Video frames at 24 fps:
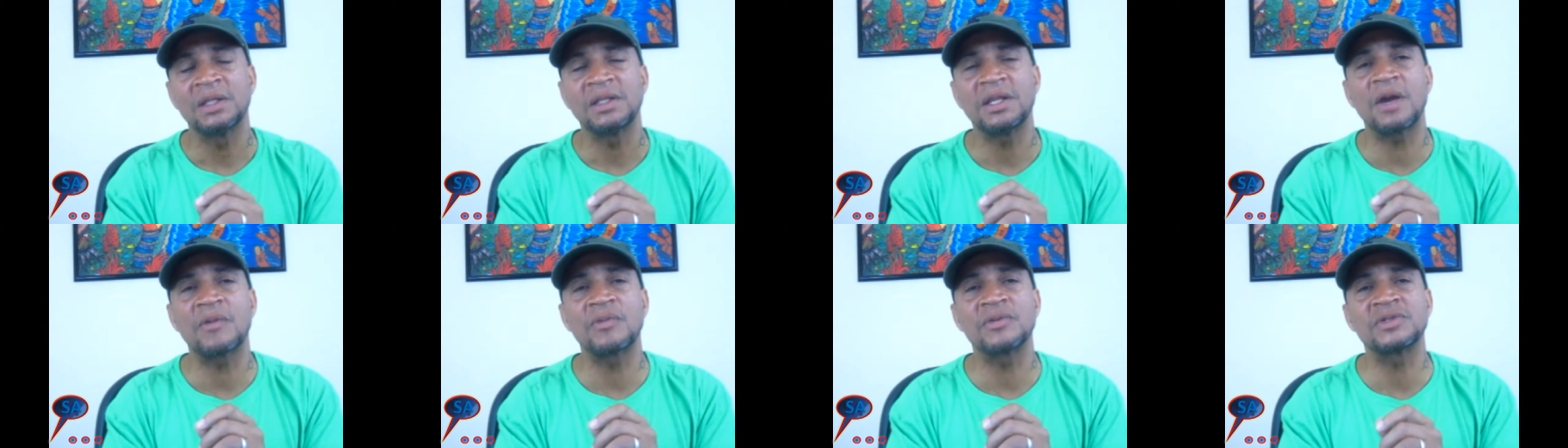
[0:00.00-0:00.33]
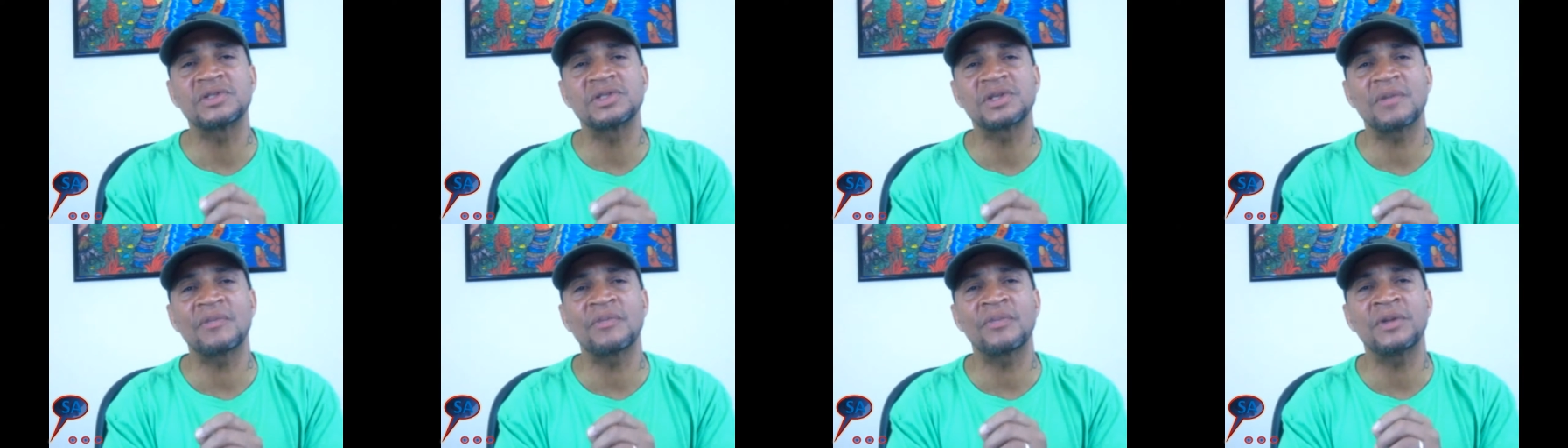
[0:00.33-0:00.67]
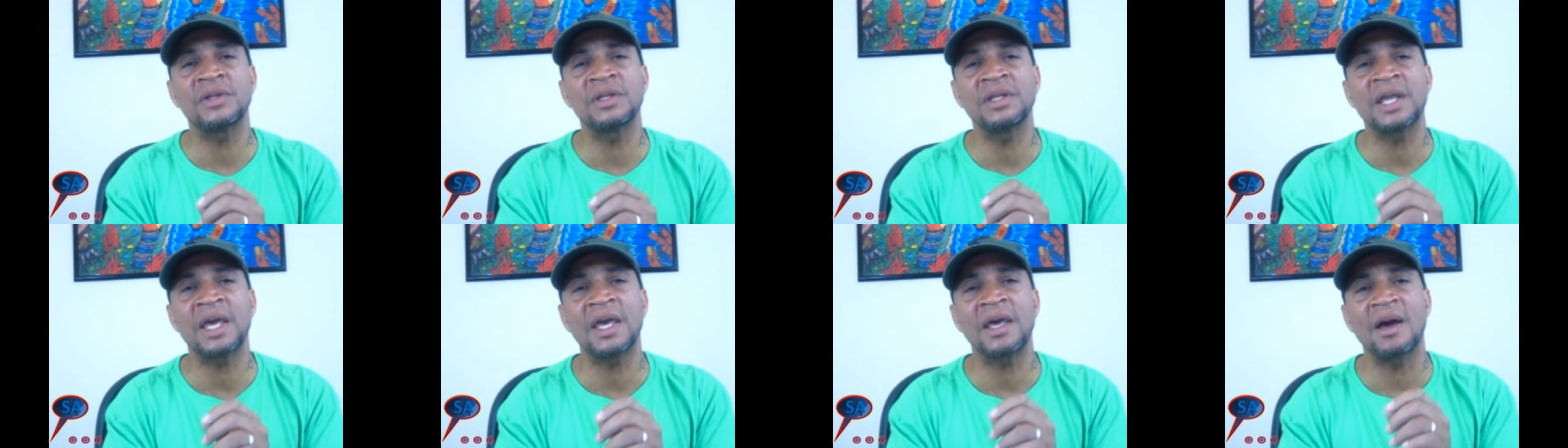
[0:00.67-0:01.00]
There was
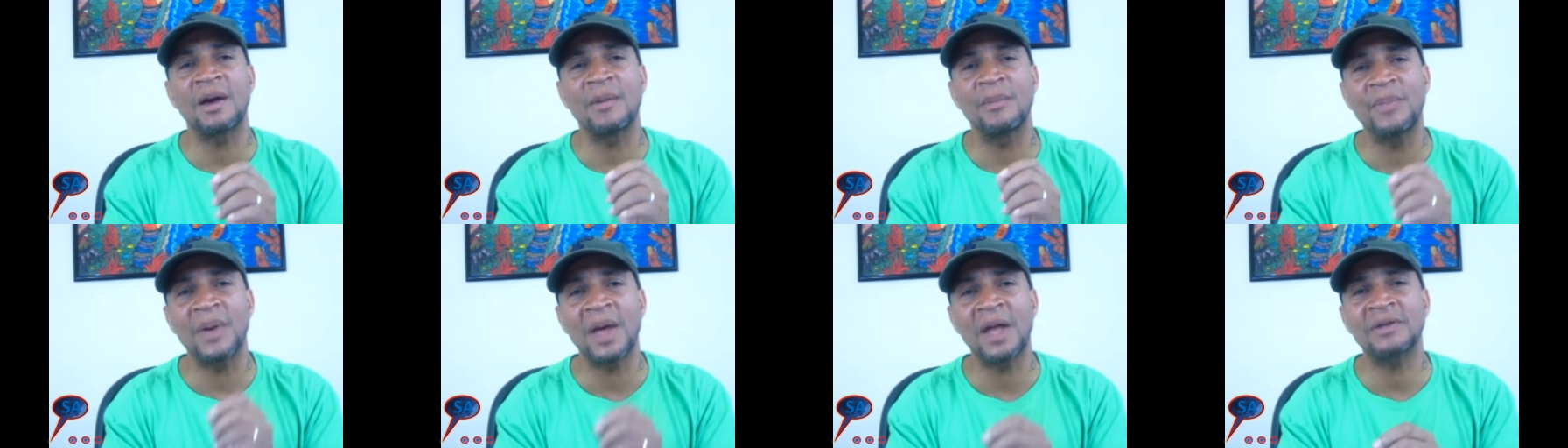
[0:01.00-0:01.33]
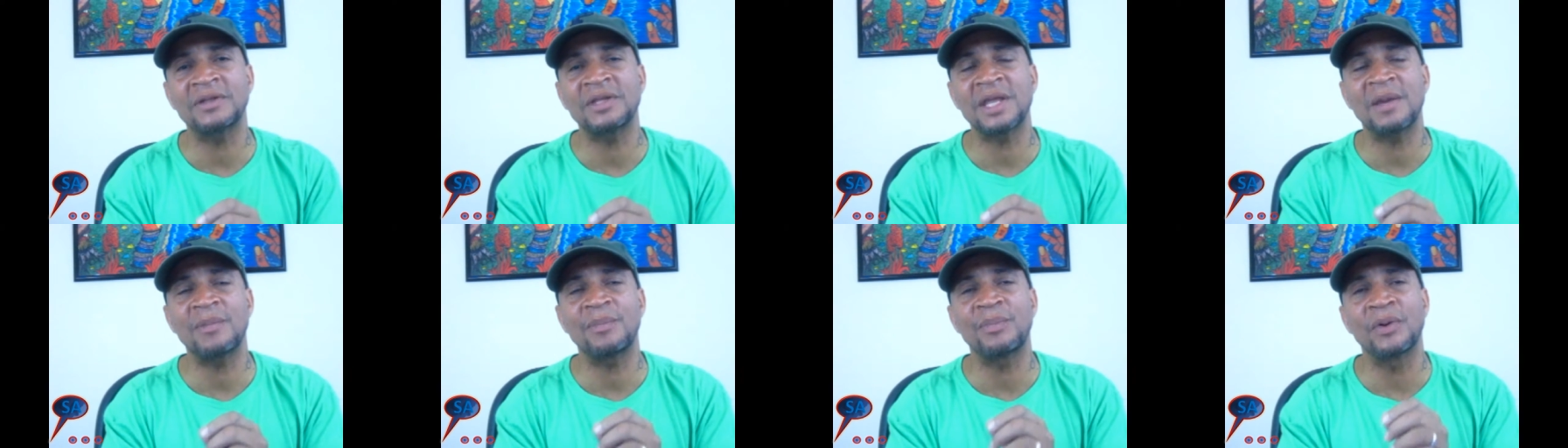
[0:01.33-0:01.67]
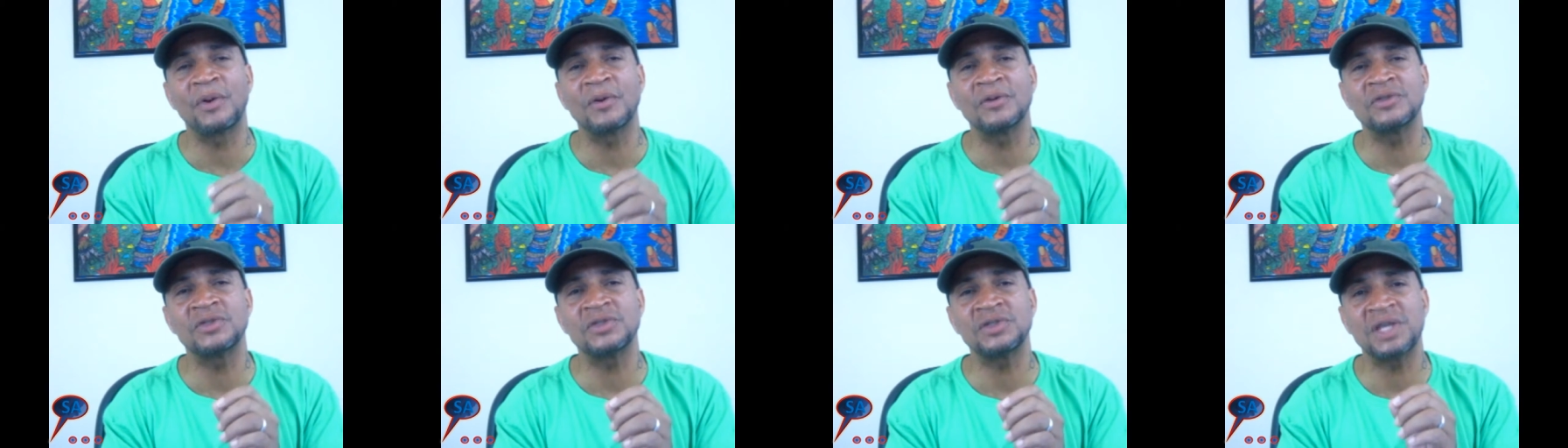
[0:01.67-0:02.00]
something about that
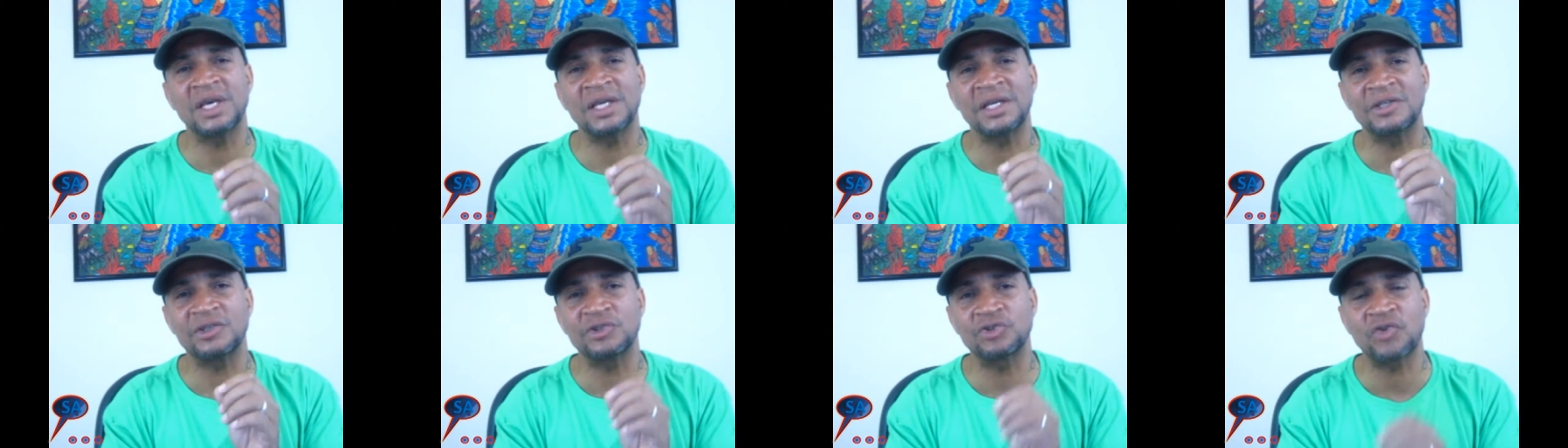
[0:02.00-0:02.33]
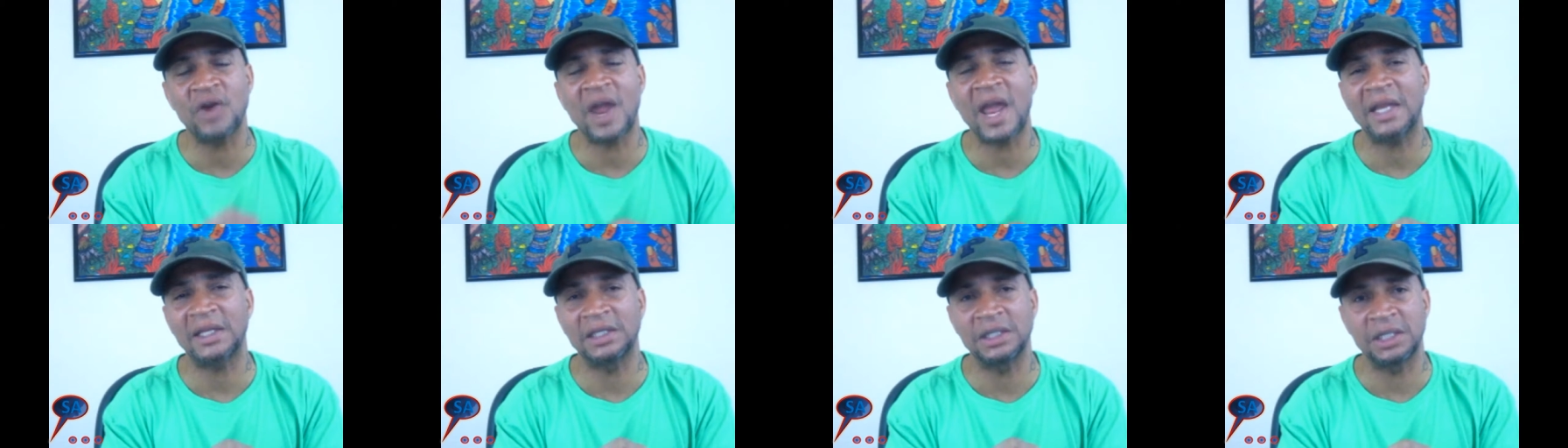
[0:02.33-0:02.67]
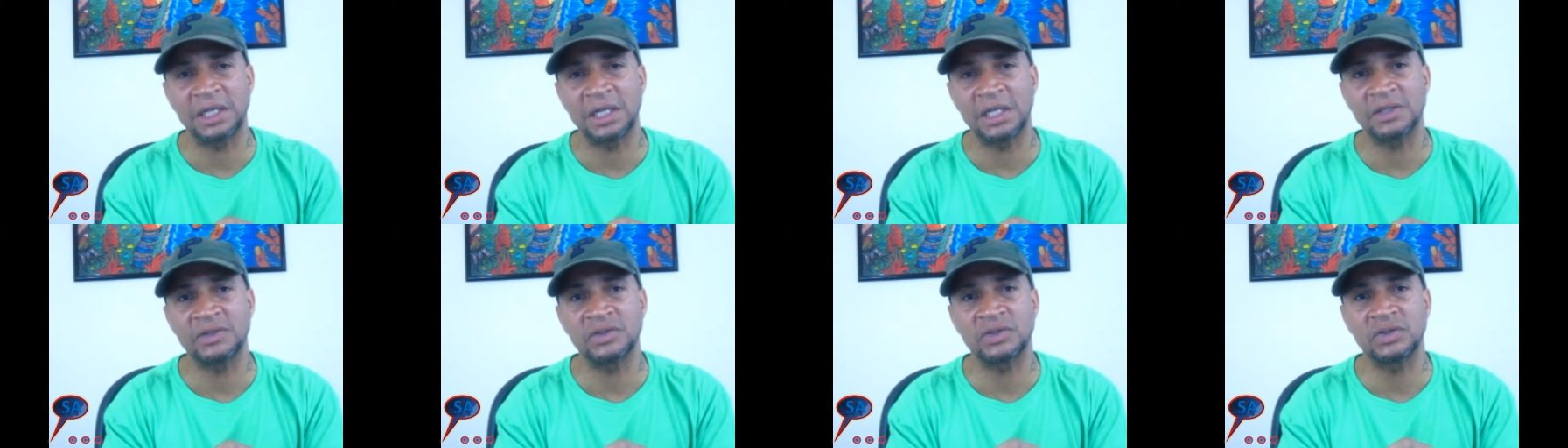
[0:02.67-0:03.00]
person that
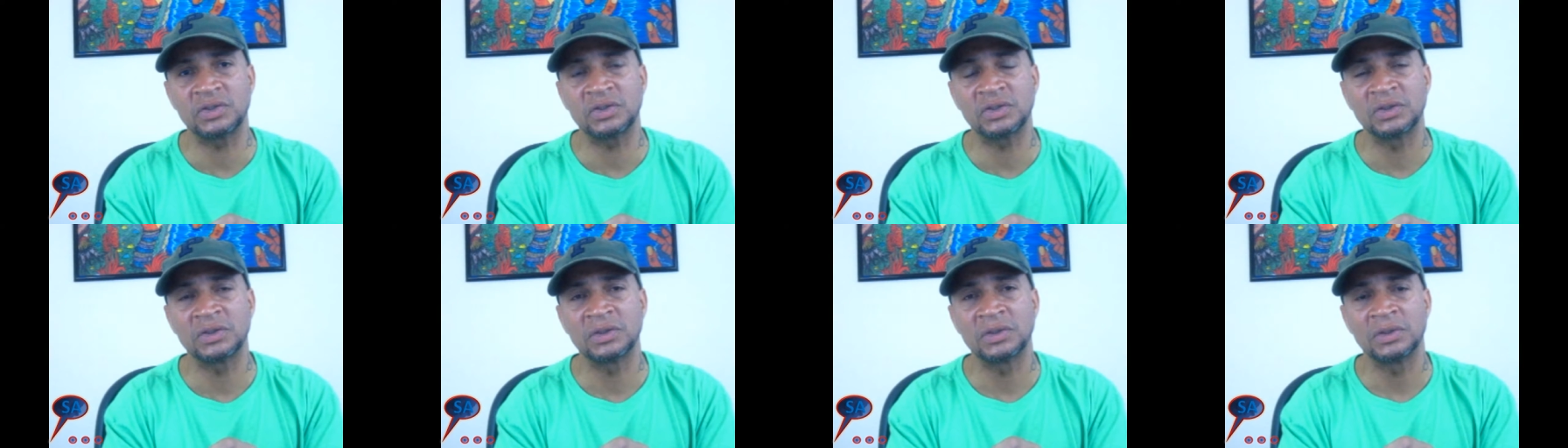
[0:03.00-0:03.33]
attracted us.